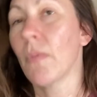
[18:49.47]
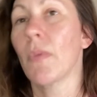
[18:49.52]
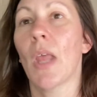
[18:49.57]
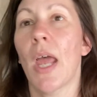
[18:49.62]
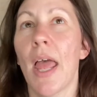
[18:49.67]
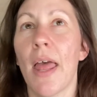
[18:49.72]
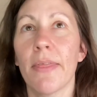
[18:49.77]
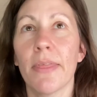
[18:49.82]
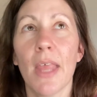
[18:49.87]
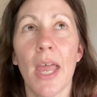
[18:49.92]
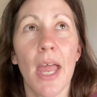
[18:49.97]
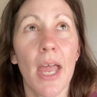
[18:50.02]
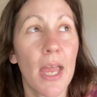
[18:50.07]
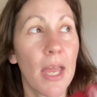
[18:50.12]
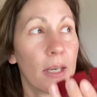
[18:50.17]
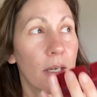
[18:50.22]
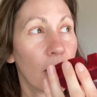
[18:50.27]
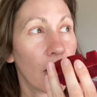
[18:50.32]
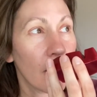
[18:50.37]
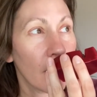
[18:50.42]
And
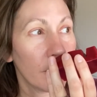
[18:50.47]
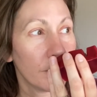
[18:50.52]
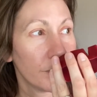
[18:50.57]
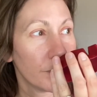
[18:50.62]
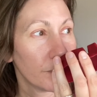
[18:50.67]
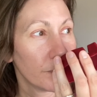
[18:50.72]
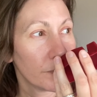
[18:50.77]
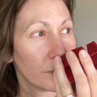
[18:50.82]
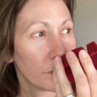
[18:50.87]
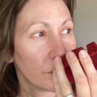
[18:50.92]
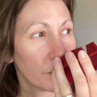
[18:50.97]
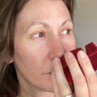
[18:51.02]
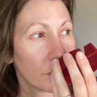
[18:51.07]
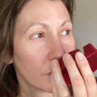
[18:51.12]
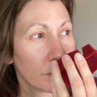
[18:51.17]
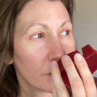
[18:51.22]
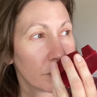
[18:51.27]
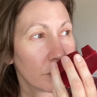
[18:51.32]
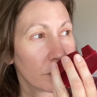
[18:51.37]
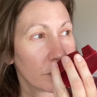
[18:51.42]
then,
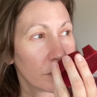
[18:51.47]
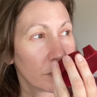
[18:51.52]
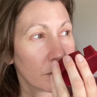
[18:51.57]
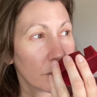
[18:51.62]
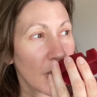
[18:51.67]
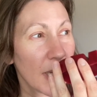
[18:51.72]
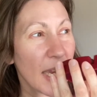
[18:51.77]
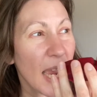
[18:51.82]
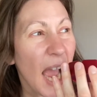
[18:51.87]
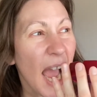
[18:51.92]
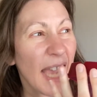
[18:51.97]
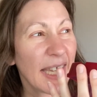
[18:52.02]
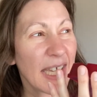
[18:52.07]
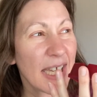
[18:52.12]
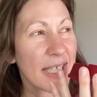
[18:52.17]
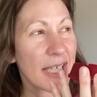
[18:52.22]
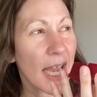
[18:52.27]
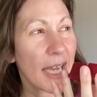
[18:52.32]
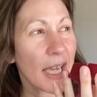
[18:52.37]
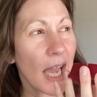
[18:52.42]
yeah, I
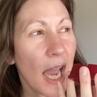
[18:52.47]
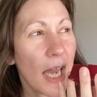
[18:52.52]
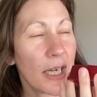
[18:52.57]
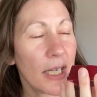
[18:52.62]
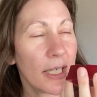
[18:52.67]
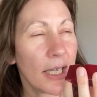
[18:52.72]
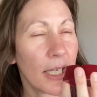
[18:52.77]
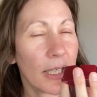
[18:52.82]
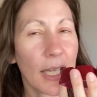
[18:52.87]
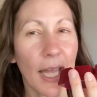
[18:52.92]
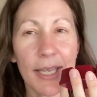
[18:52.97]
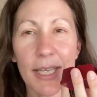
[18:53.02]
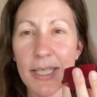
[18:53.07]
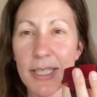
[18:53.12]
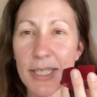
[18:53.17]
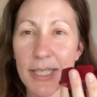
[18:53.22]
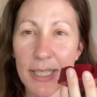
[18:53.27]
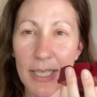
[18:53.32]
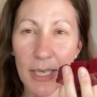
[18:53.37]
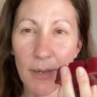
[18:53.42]
guess I kind of get like a
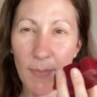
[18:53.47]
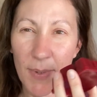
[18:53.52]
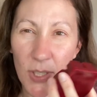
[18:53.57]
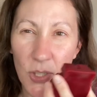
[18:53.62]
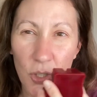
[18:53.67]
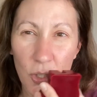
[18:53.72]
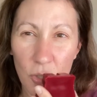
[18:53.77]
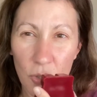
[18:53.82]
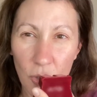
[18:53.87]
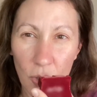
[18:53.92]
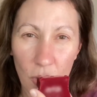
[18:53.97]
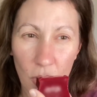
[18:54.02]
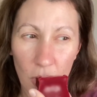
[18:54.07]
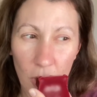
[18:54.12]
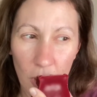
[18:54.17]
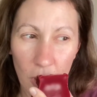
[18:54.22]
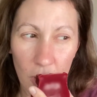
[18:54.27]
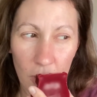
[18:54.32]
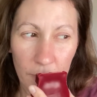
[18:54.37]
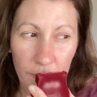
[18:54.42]
cinnamon
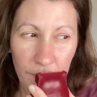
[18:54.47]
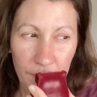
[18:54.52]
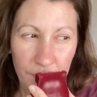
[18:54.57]
sugar,